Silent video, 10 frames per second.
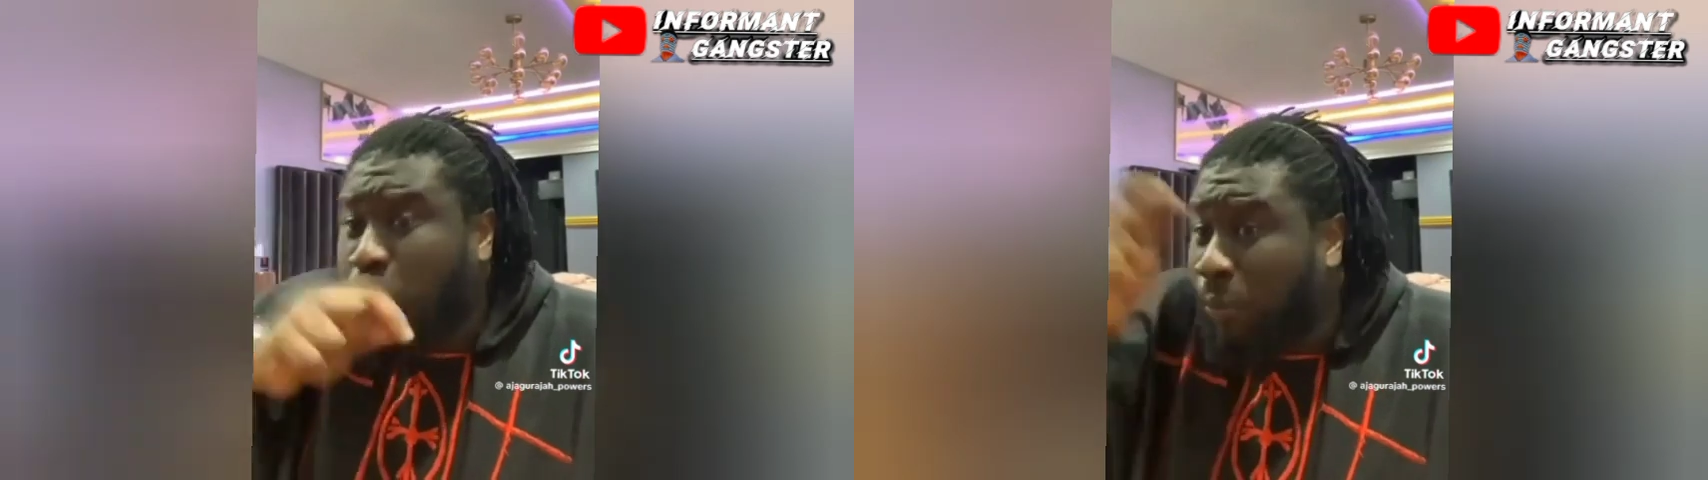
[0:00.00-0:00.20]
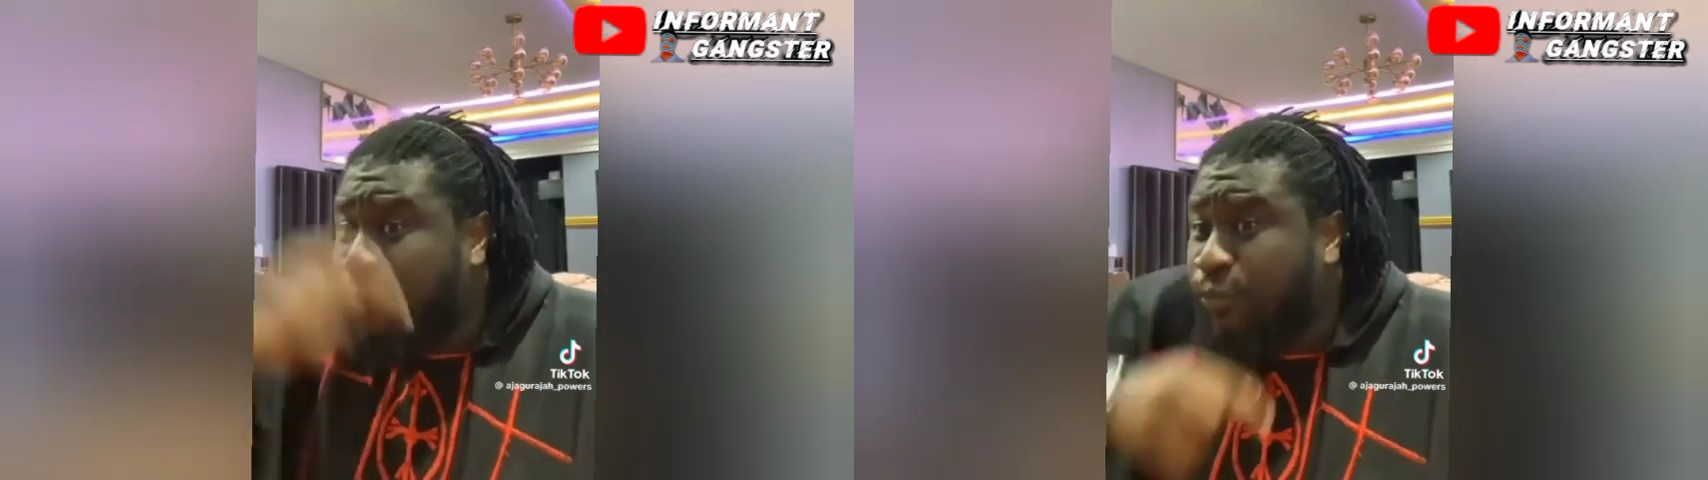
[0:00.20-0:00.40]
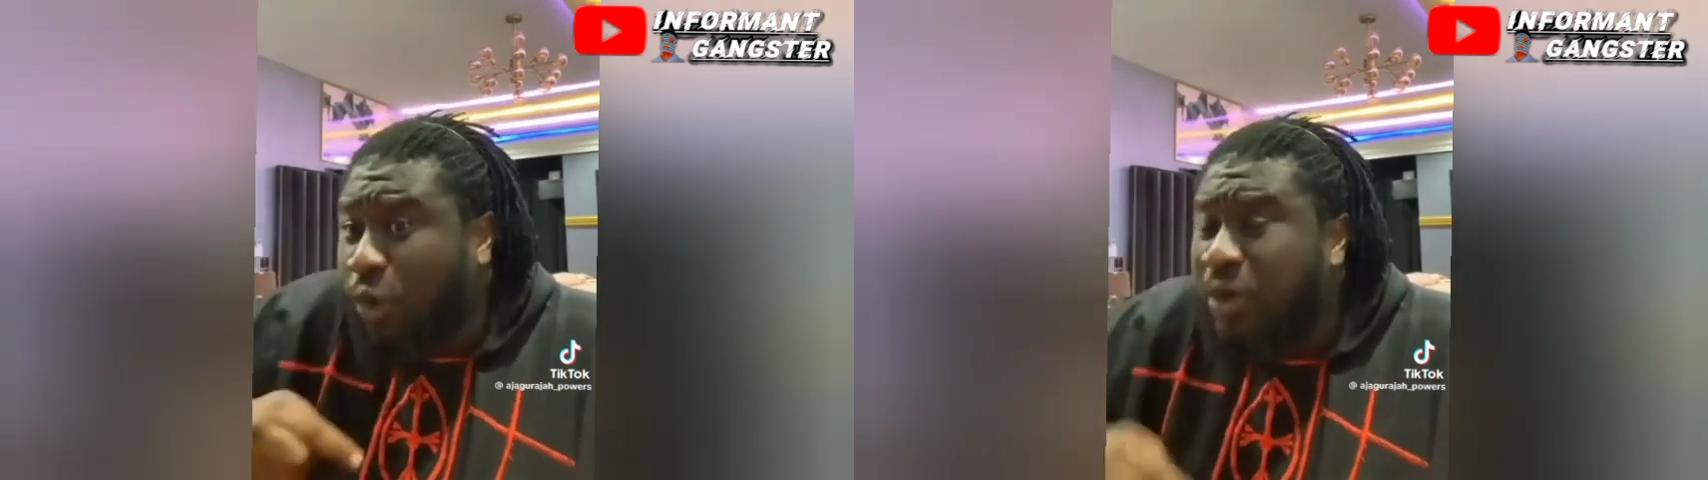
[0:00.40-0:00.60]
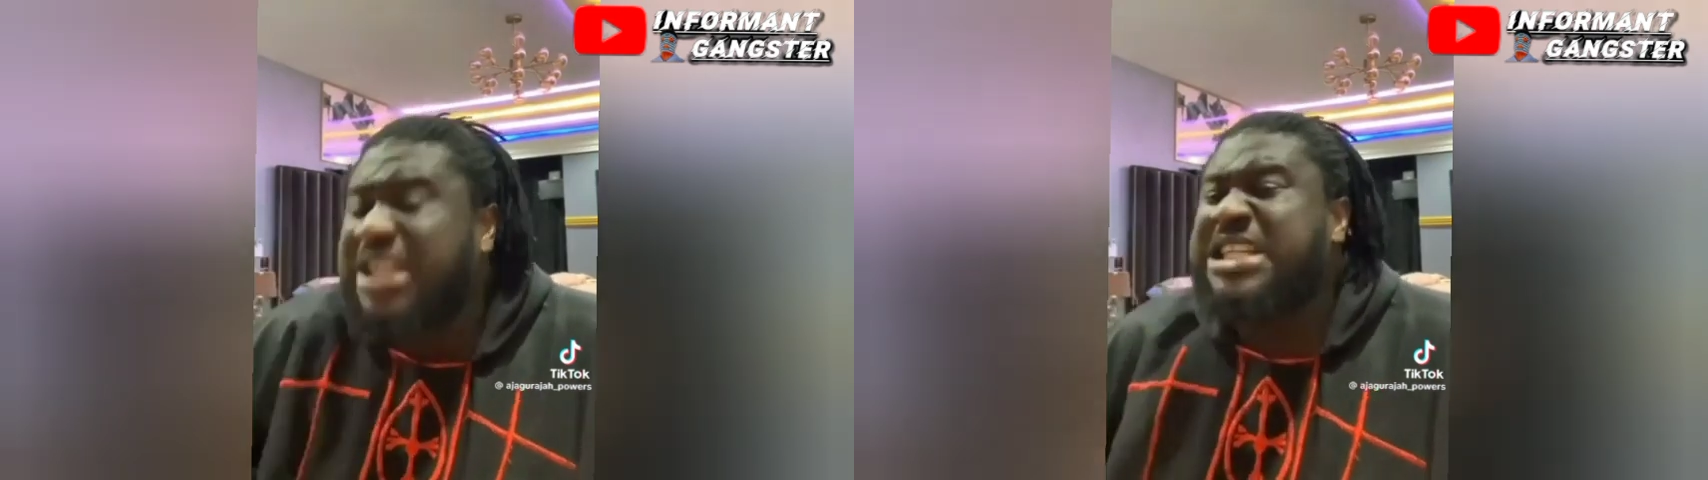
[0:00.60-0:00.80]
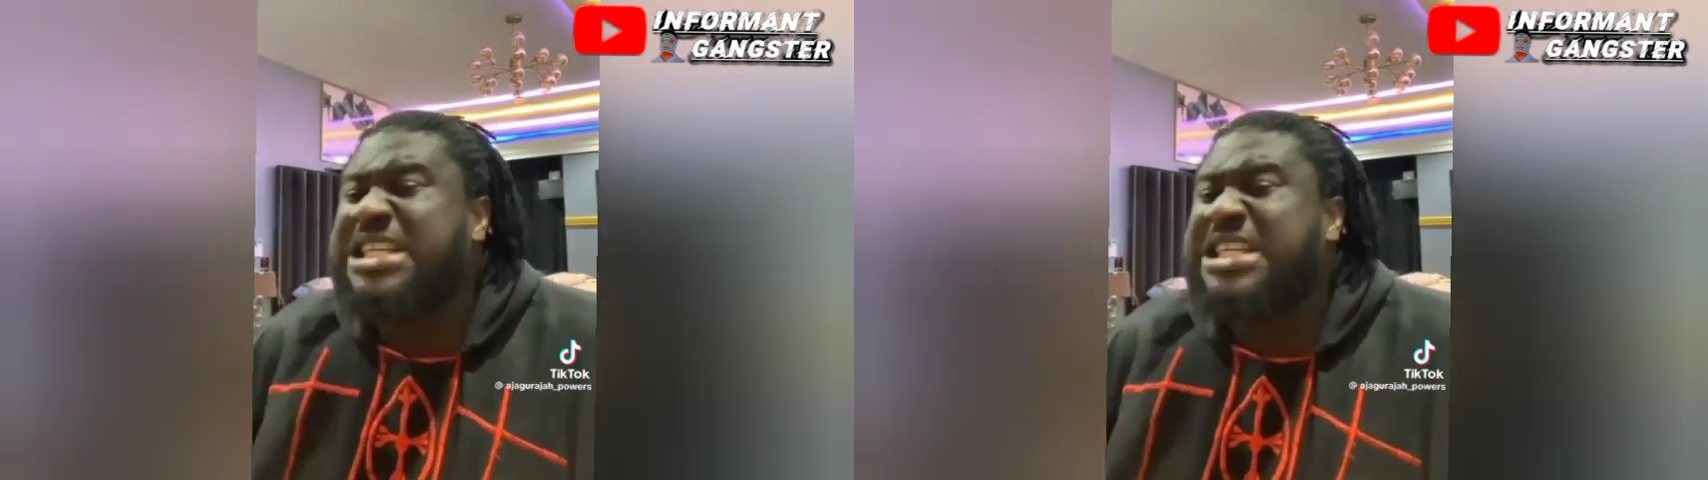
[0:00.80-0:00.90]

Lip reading: Tom Ford,